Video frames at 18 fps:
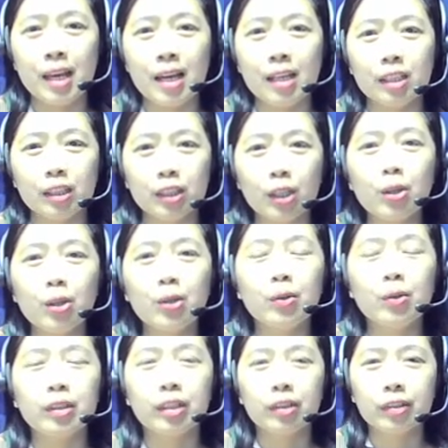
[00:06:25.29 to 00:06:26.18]

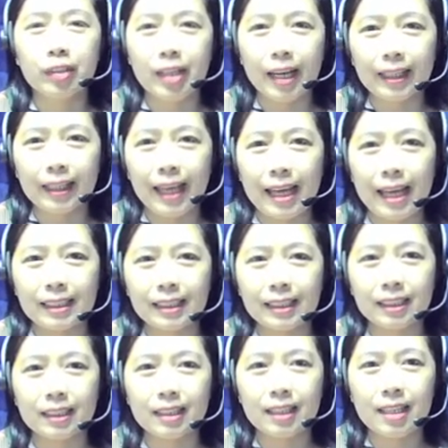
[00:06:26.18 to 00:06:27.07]
So the correct
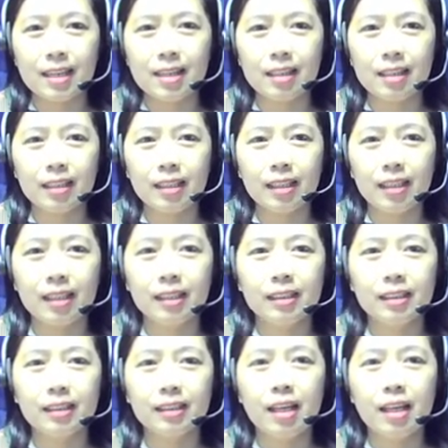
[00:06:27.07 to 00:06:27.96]
answer here
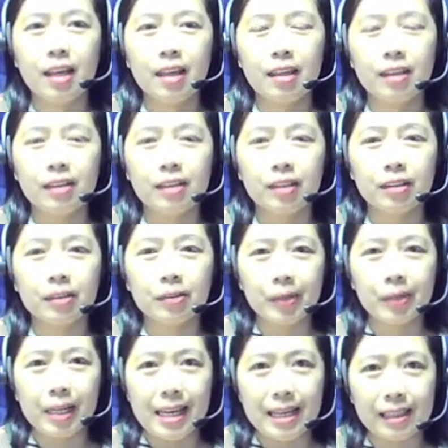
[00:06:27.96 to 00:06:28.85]
is the
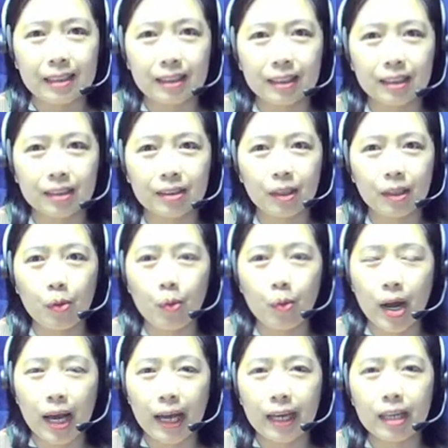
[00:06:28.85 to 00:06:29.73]
greens. Okay,
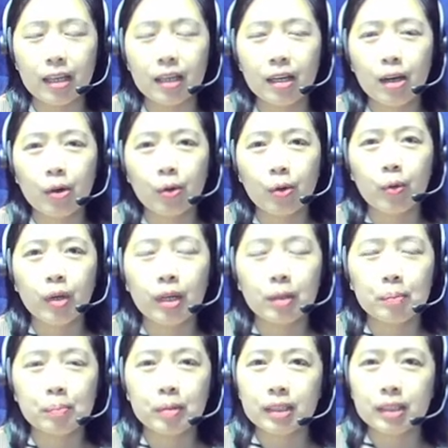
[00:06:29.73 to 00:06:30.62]
why? We are
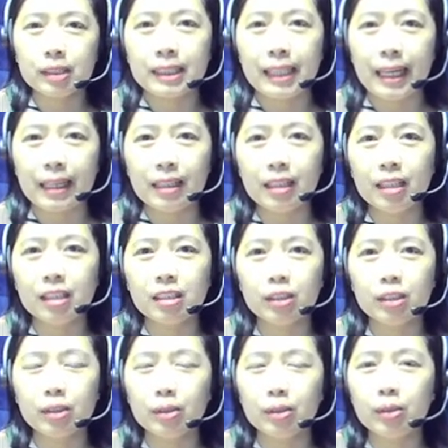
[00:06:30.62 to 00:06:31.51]
pertaining
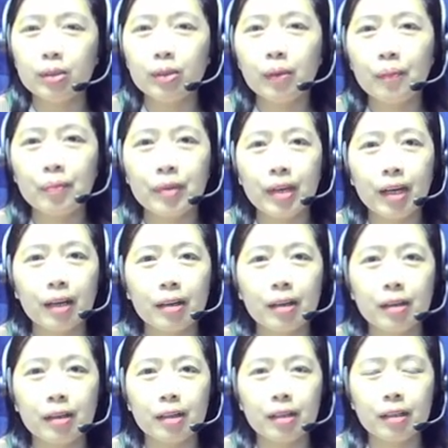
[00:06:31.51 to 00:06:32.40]
to
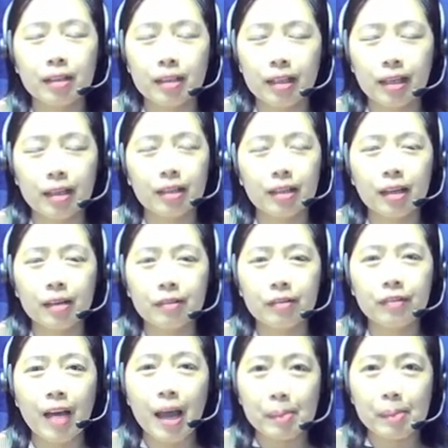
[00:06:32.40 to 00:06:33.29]
yeah, a
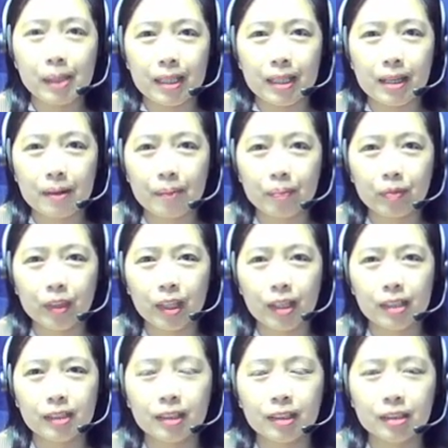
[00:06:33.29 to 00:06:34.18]
family. Okay,
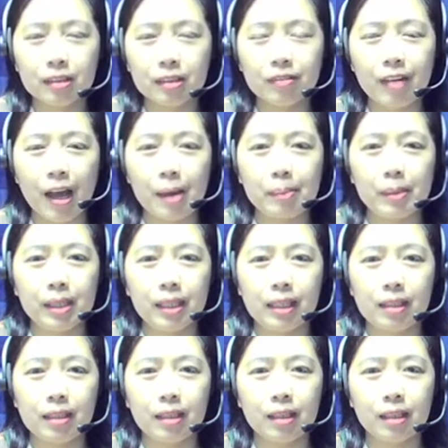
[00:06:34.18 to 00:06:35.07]
a certain
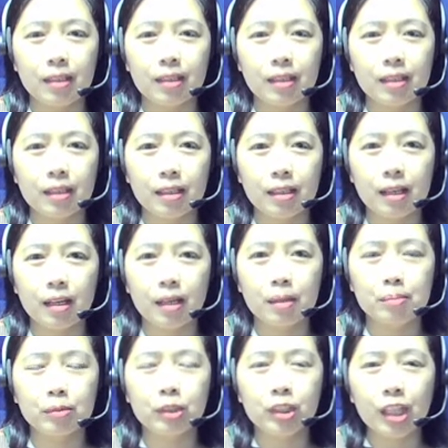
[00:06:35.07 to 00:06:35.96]
family. Okay, that
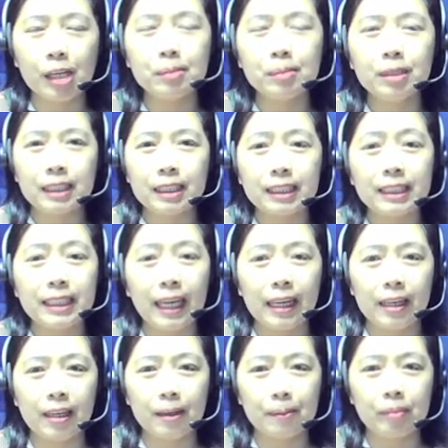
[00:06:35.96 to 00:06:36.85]
James is
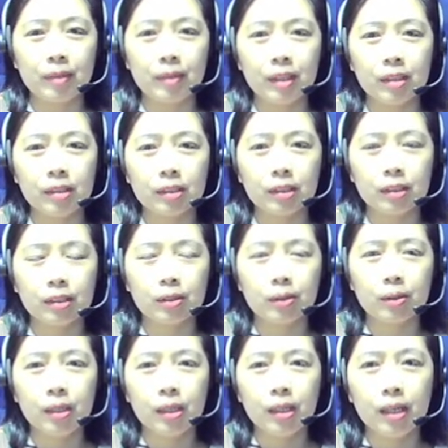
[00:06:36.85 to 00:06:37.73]
staying. So
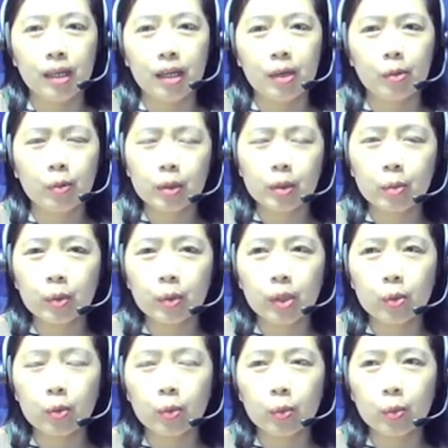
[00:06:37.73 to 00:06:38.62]
where
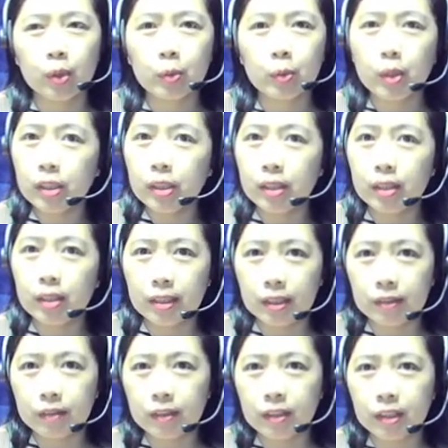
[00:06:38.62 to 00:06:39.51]
will you
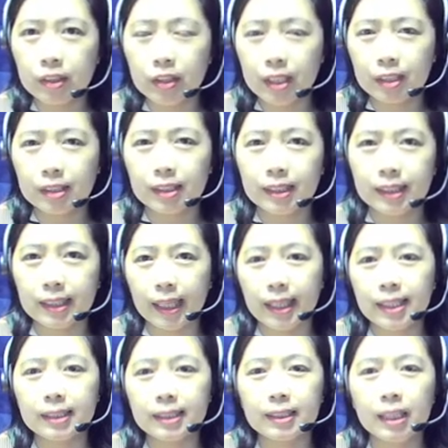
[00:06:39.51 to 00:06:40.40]
live in the United
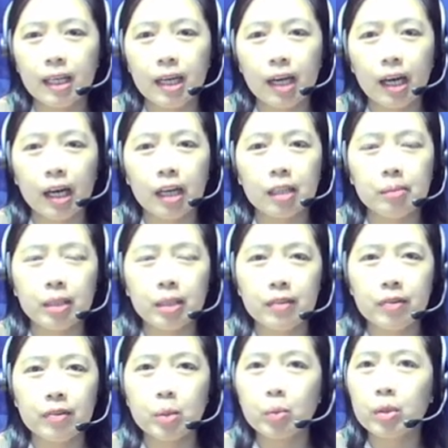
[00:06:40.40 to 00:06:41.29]
States? I'll be
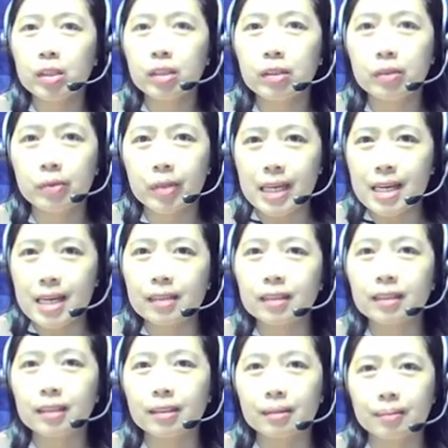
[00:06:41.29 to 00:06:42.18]
living with the
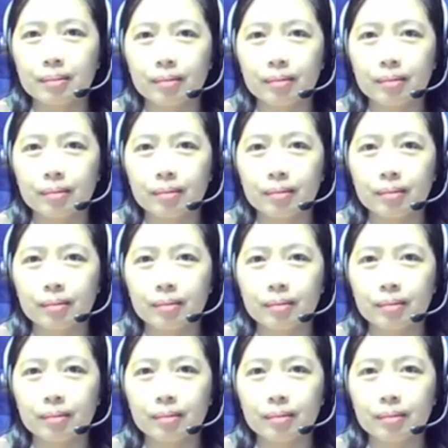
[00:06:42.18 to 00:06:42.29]
Greens.